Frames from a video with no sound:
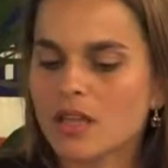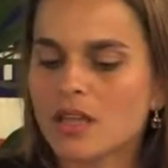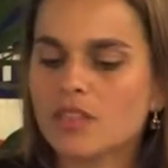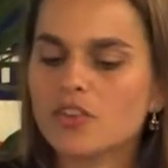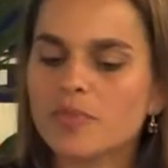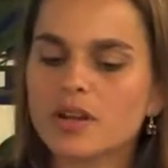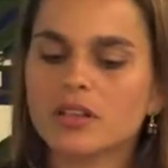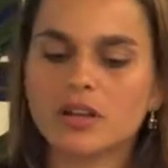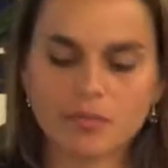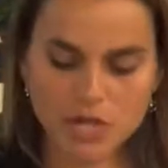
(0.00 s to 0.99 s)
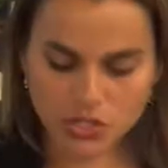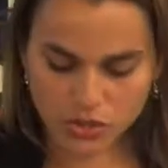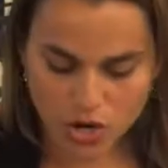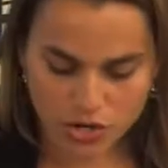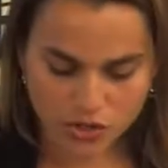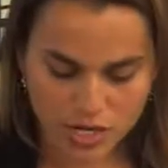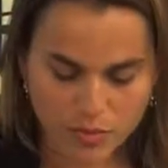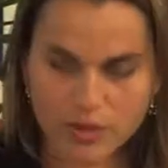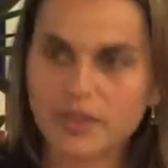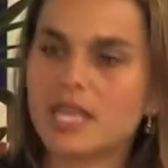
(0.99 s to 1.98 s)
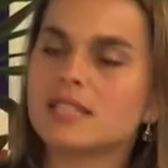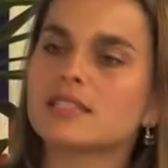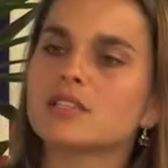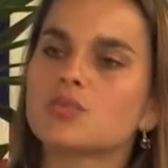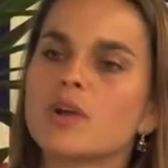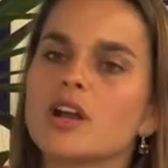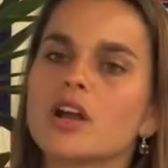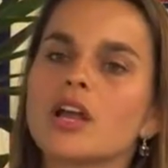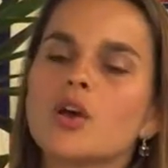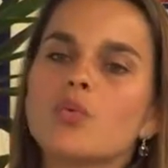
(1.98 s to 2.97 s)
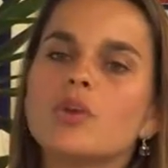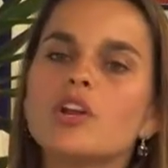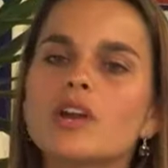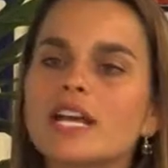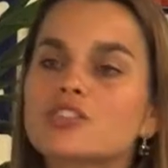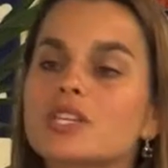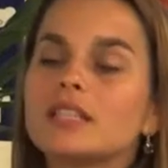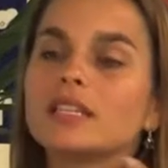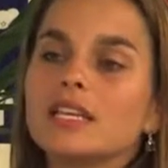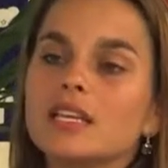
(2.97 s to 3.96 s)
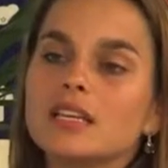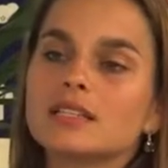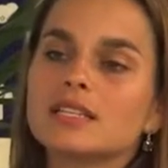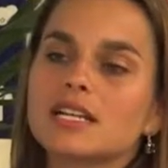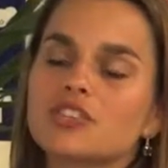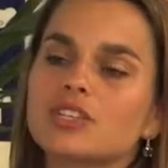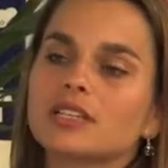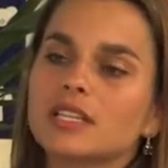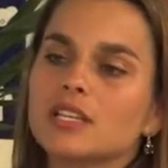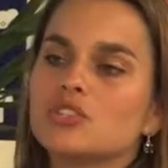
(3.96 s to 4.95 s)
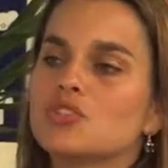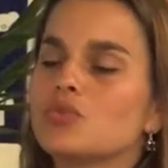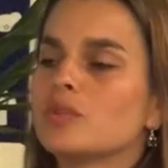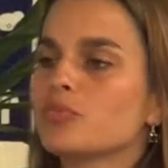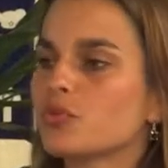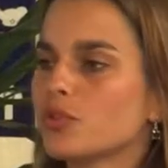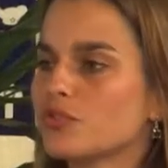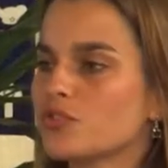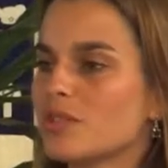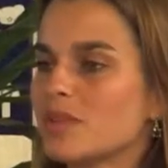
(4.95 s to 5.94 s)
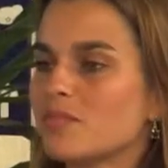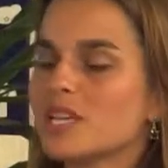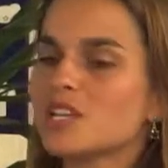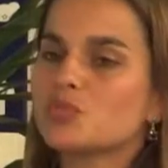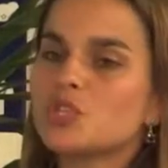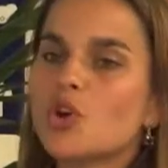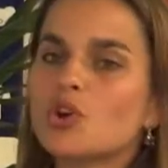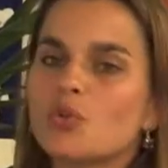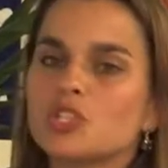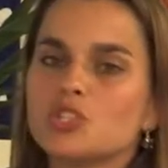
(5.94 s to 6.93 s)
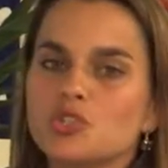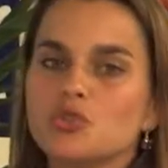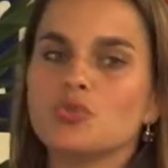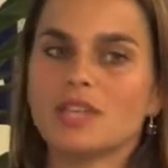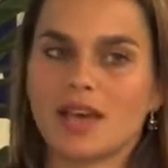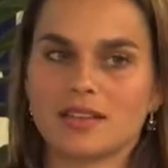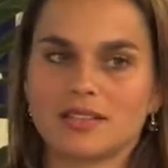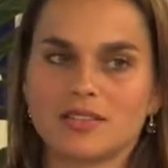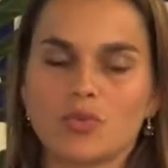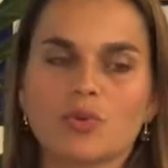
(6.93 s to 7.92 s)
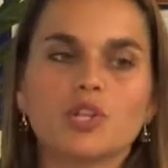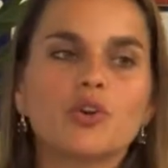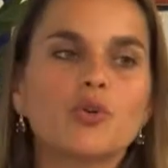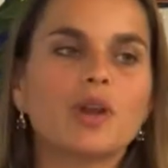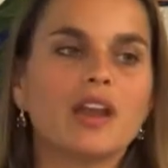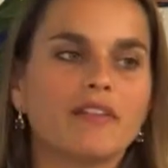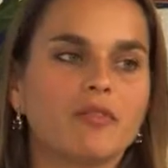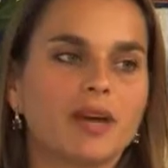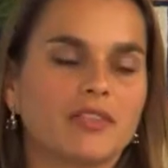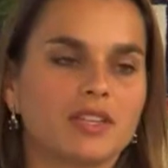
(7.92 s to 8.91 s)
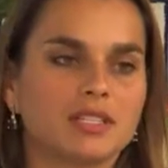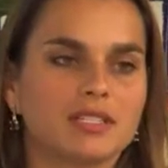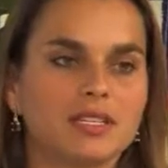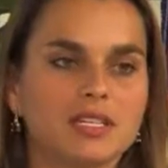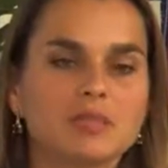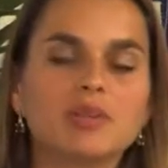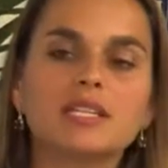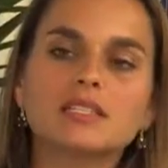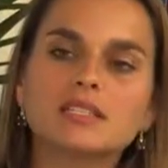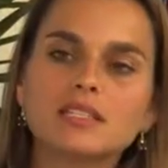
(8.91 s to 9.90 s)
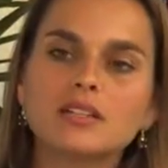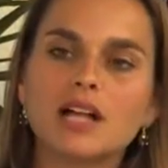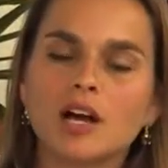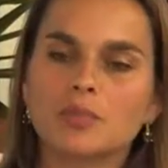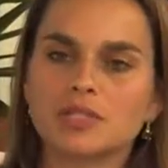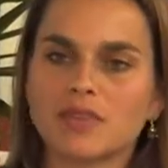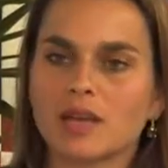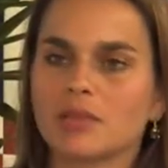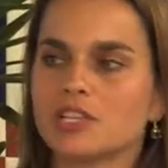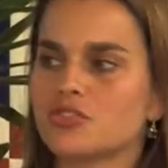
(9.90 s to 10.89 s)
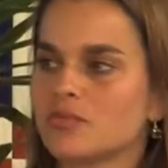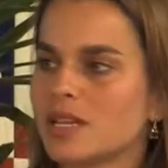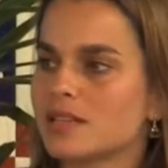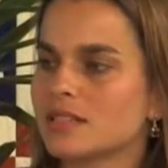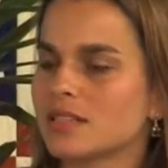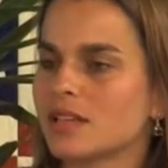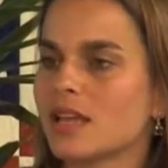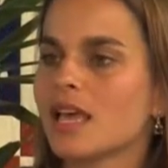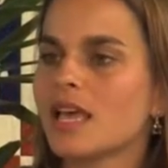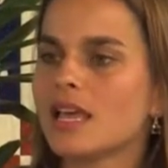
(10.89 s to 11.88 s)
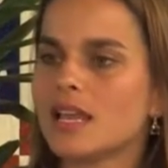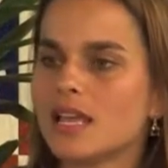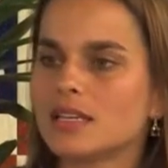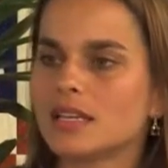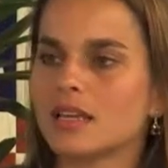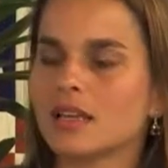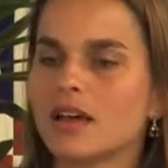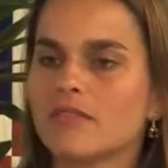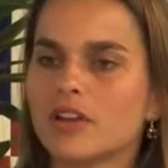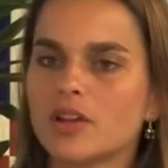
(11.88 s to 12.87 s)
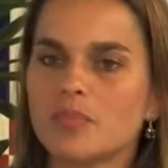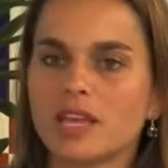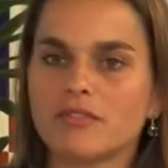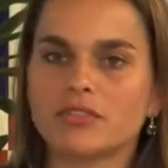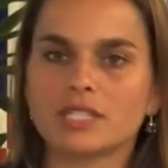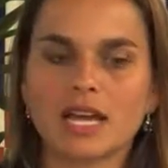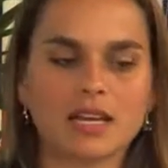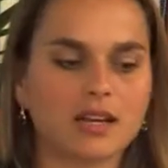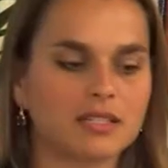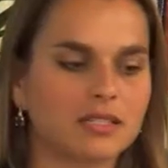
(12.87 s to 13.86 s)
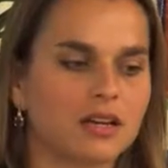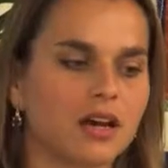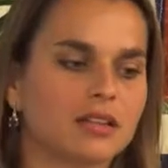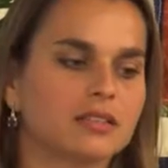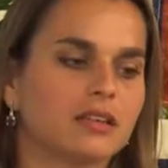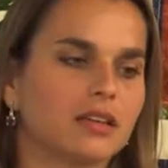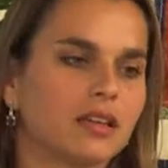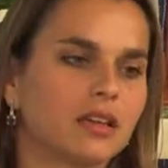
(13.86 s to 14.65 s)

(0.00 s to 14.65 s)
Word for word: There have been a much larger number of cases where we don't actually lead, it doesn't actually lead to improved treatment because we don't know what to do yet, or we don't know enough about the disease. But it still helps families tremendously in ending a very painful diagnostic odyssey.